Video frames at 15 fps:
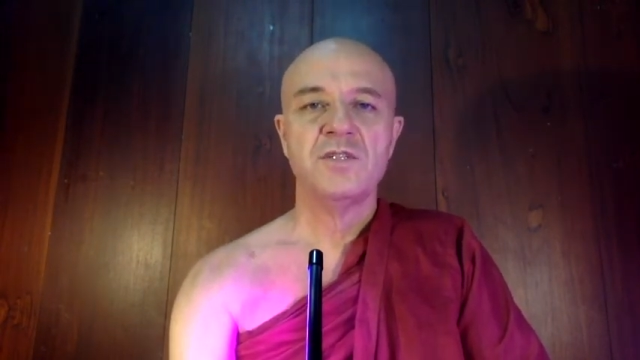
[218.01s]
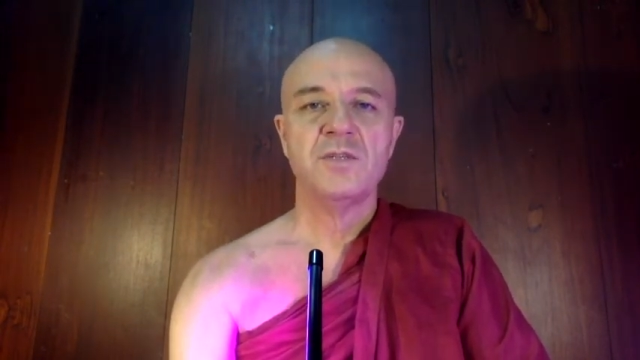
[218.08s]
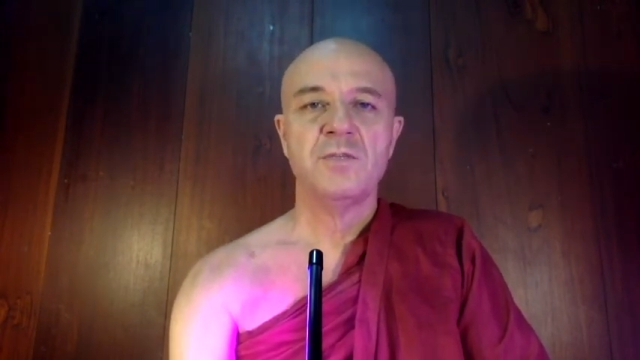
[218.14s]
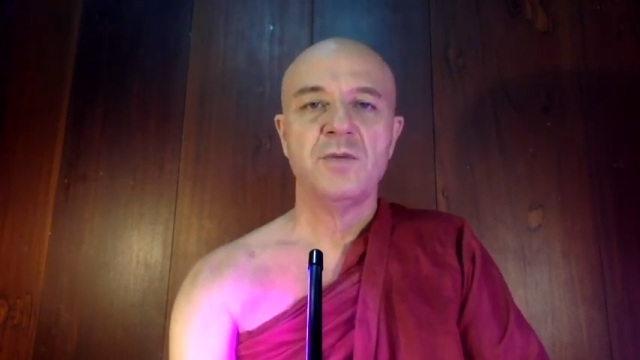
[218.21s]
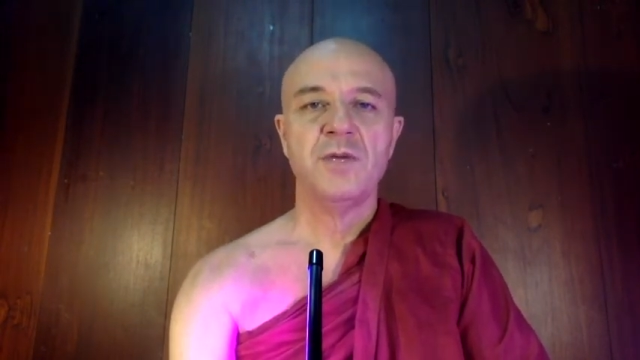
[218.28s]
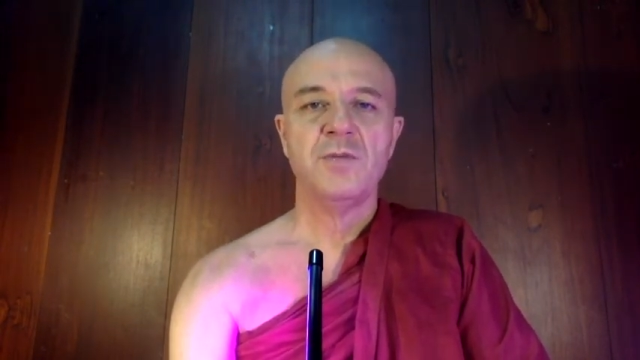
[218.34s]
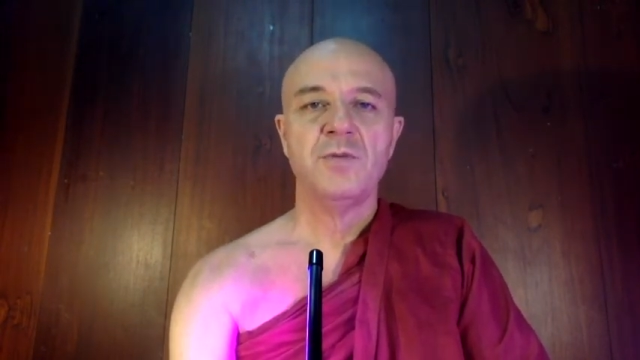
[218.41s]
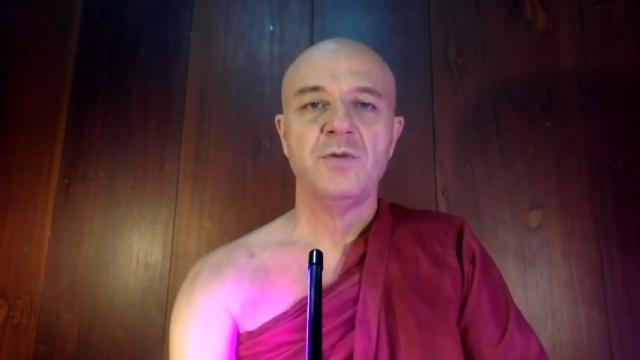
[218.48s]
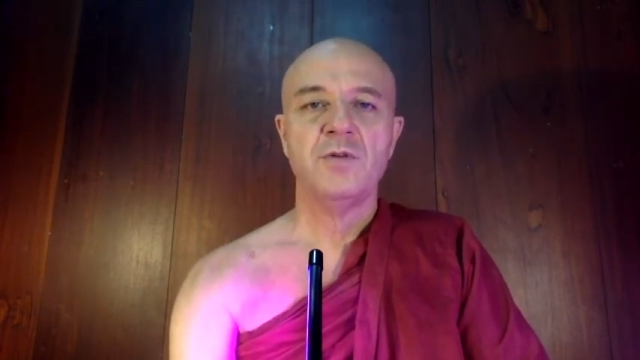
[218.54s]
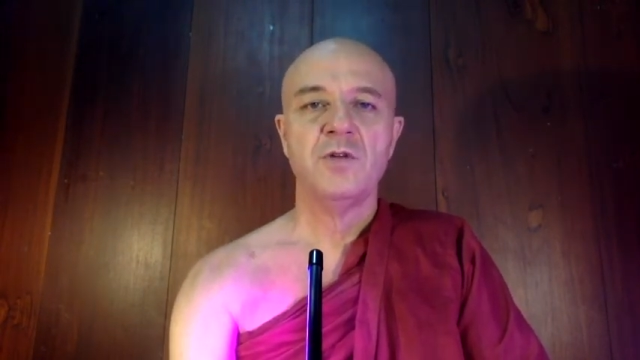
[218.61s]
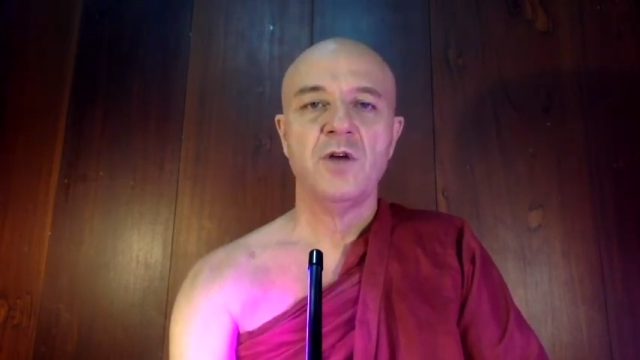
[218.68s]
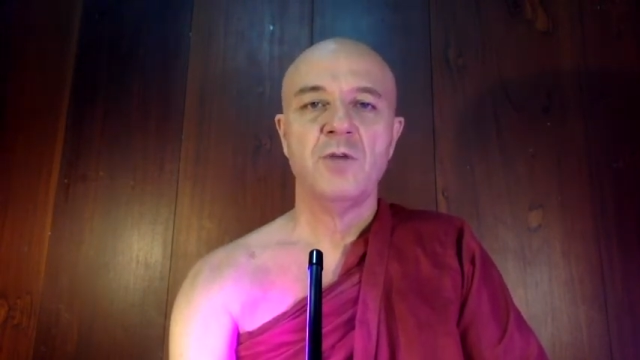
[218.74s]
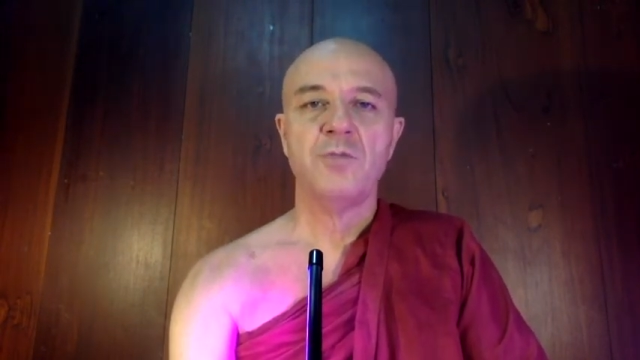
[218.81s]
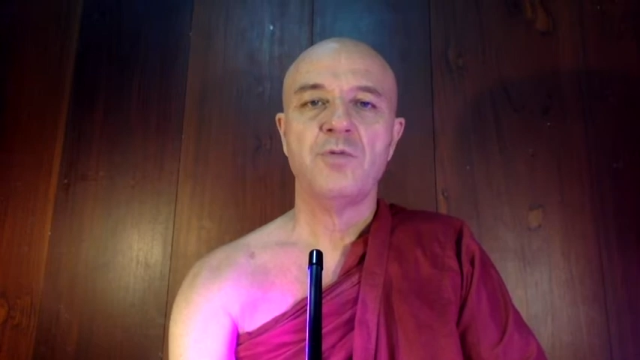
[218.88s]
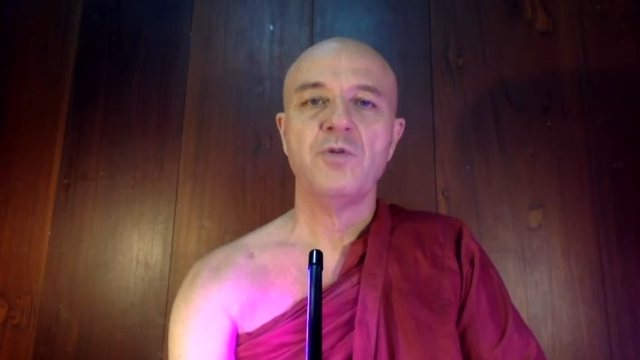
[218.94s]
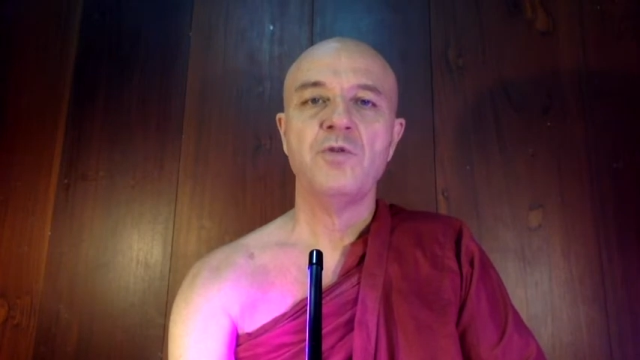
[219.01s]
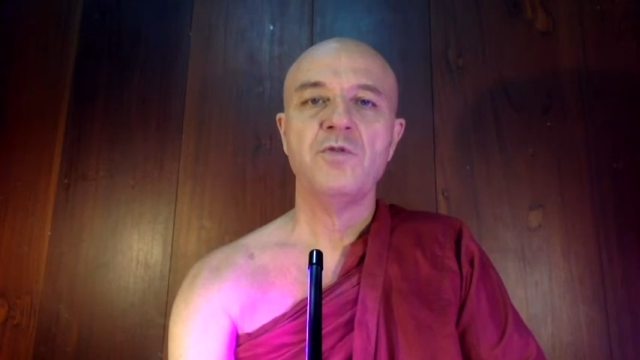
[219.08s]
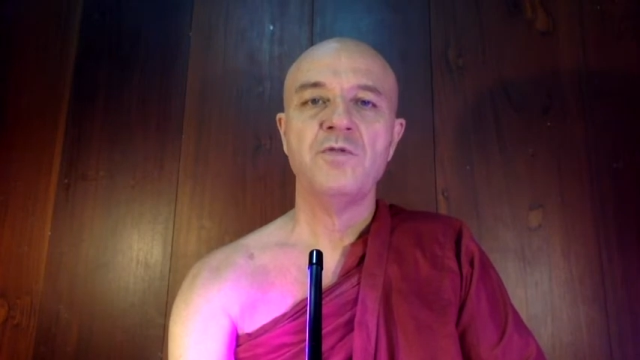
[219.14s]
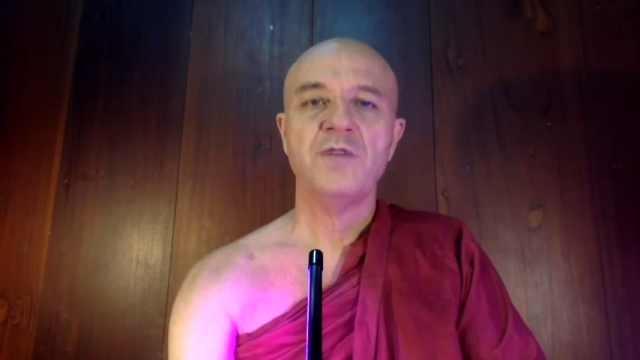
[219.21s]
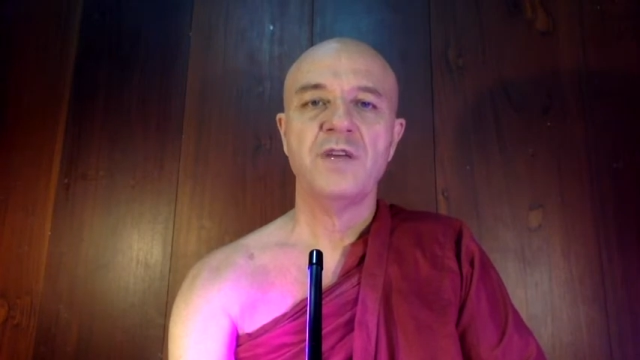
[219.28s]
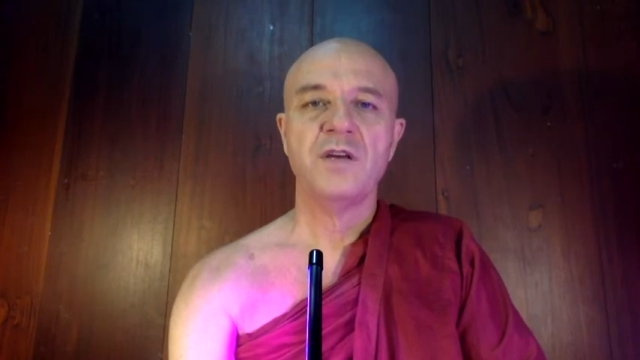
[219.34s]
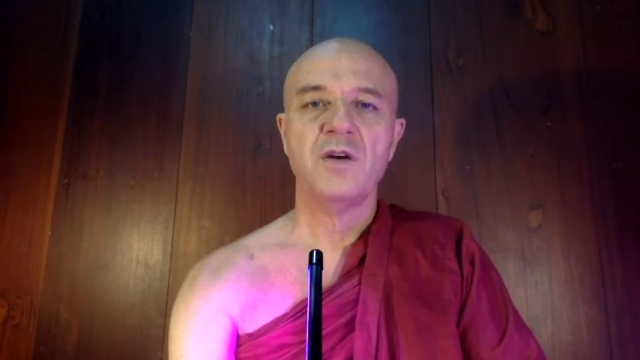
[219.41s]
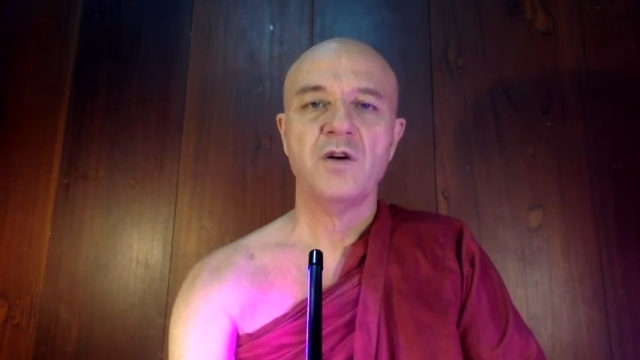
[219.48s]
to people approving